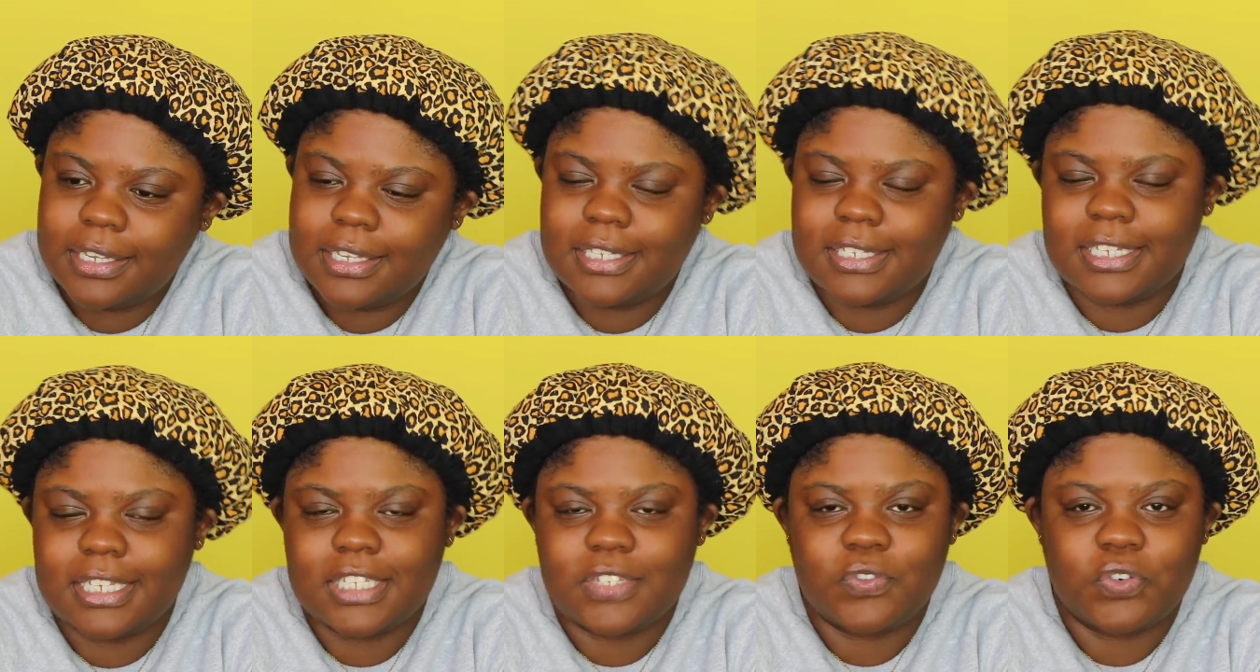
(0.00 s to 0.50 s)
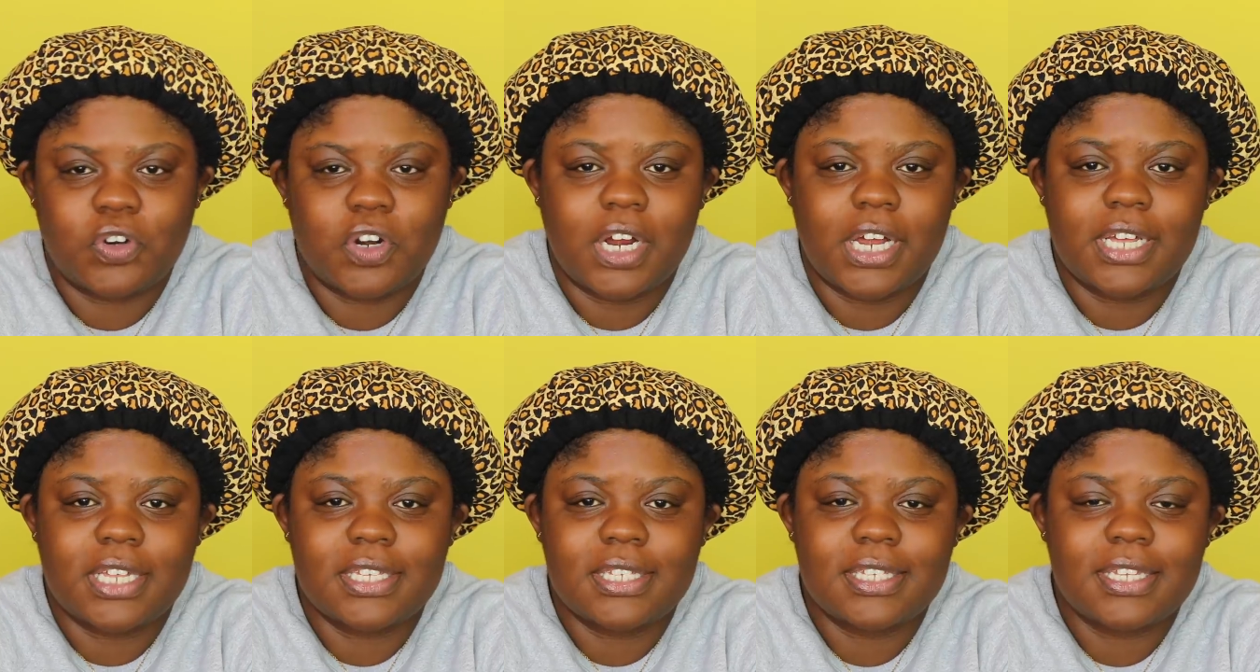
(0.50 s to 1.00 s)
Is this
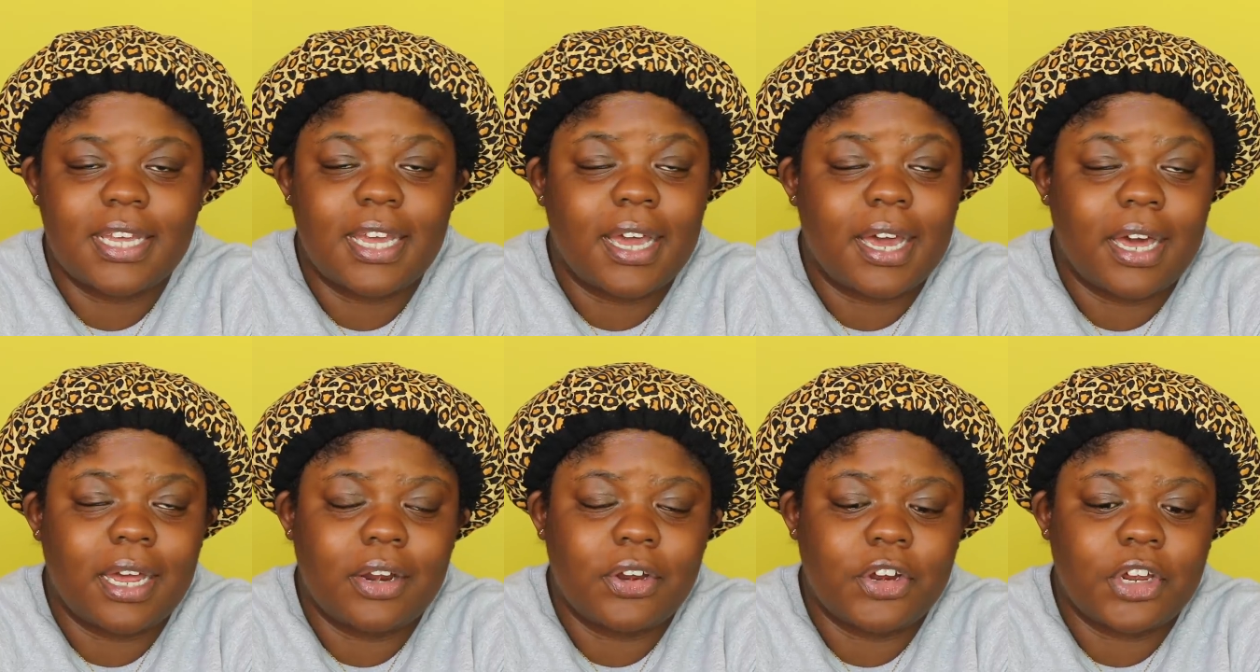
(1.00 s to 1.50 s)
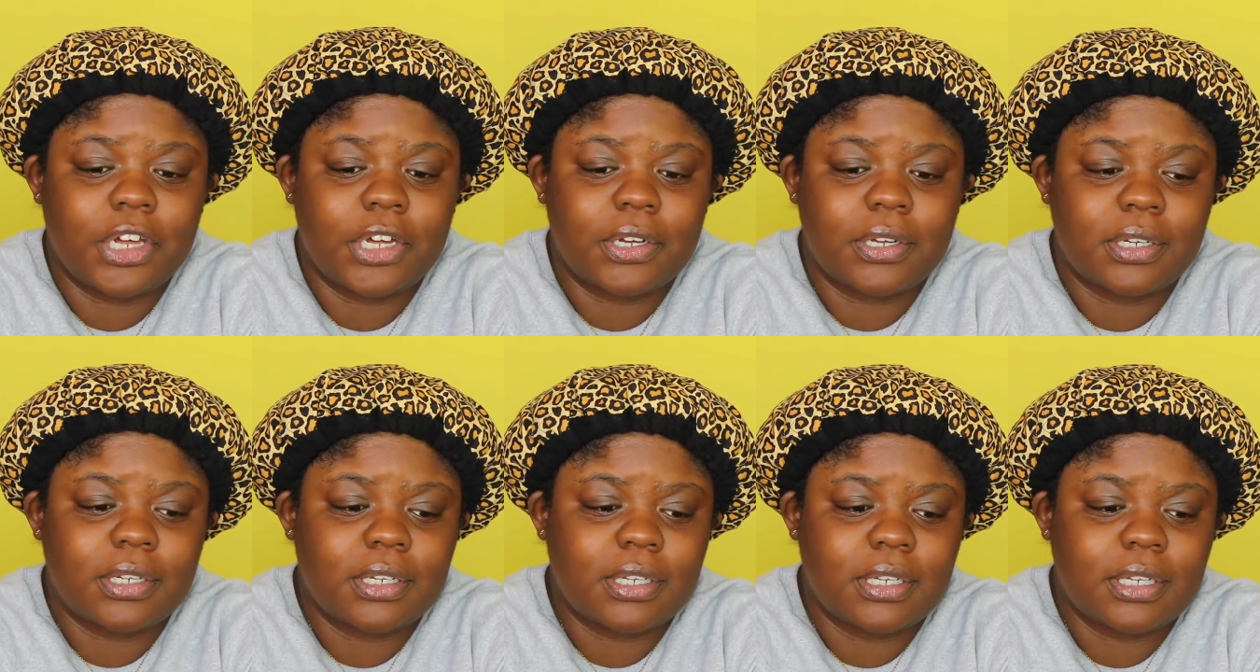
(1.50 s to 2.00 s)
for us? I don't
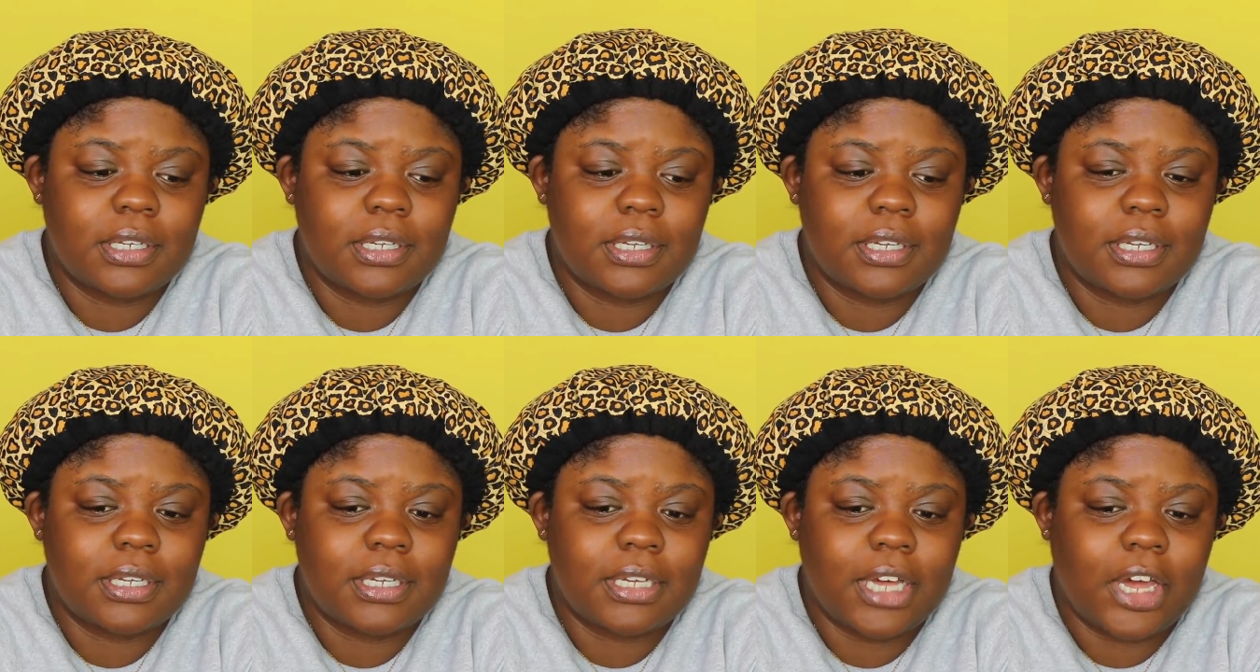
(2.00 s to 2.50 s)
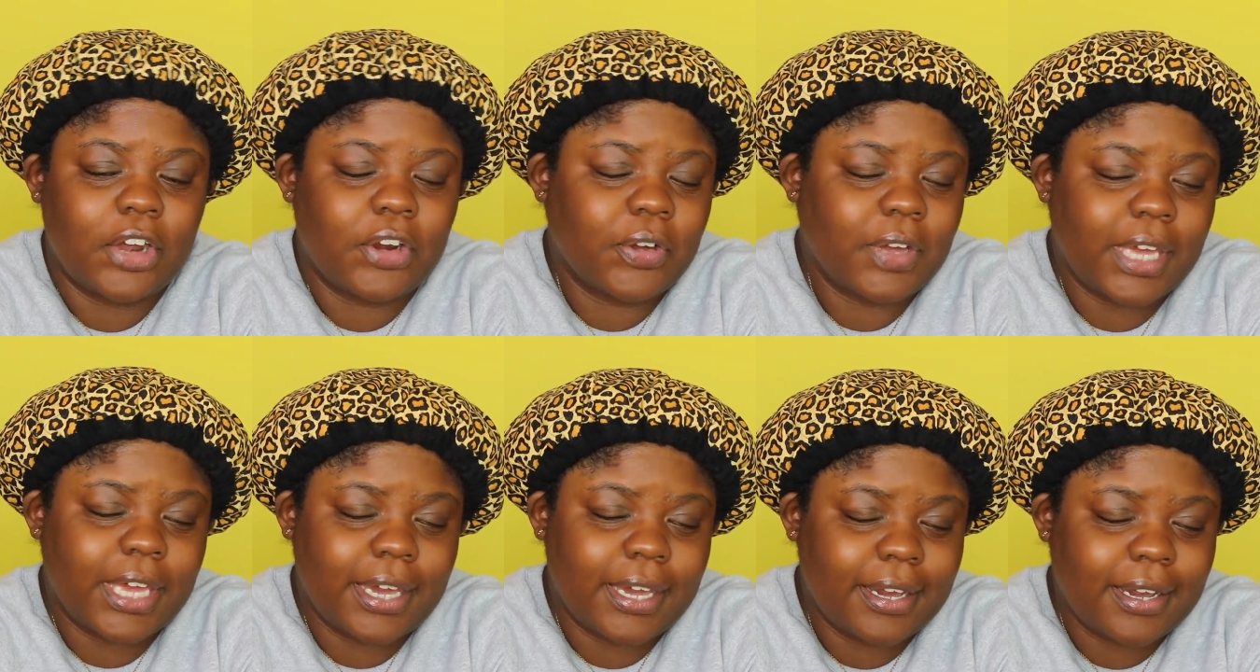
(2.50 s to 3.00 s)
know. I
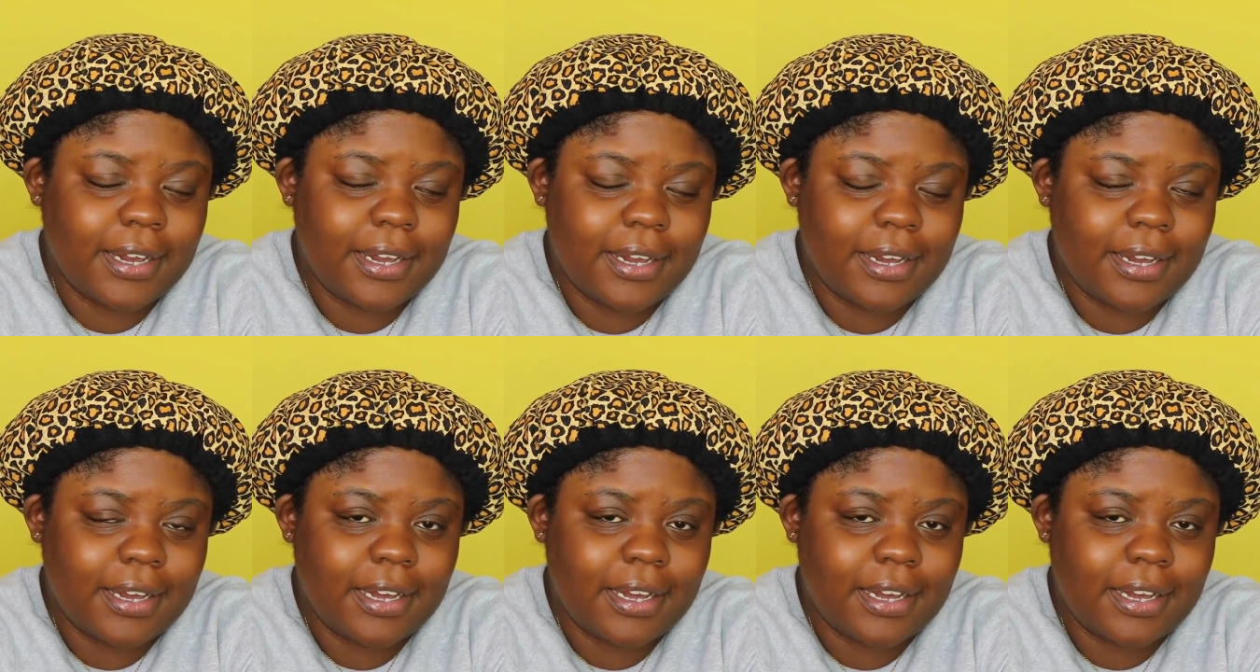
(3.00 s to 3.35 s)
don't care.